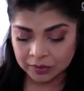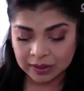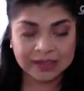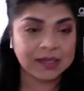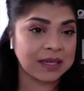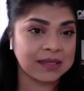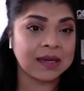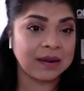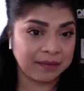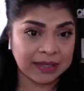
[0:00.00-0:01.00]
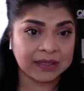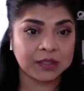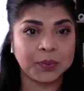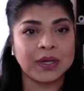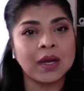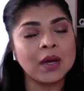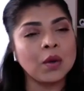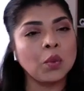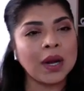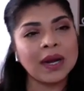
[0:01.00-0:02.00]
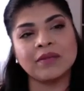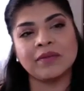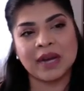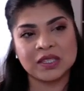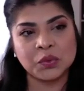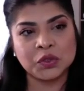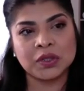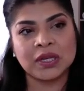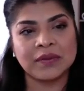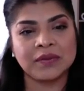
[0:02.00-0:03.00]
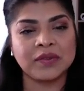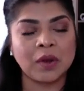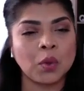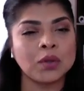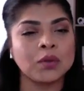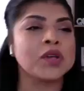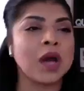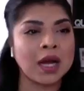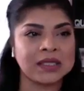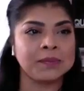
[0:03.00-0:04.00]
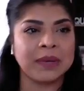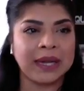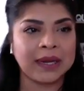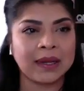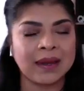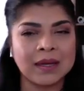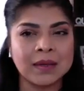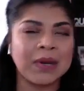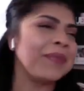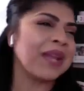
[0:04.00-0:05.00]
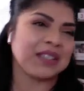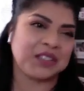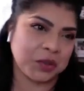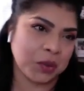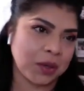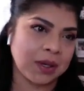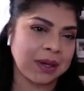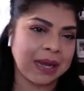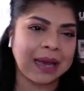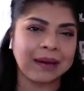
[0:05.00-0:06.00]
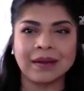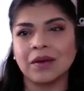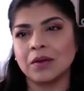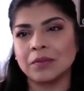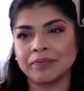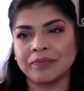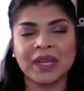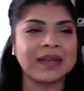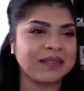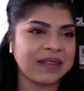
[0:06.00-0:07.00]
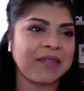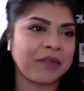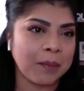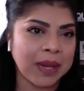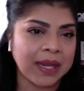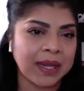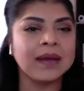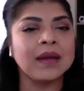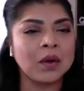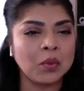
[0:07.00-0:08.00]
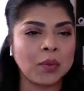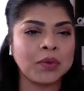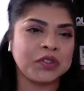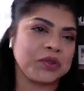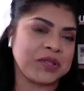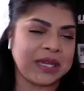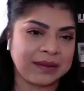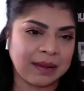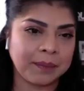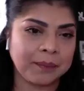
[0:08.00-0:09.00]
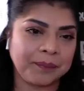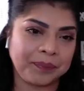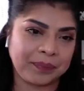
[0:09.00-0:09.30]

So that's an advantage. But what advice would you give someone who's contemplating, well, I'm not sure, is that for me? What would you say to them?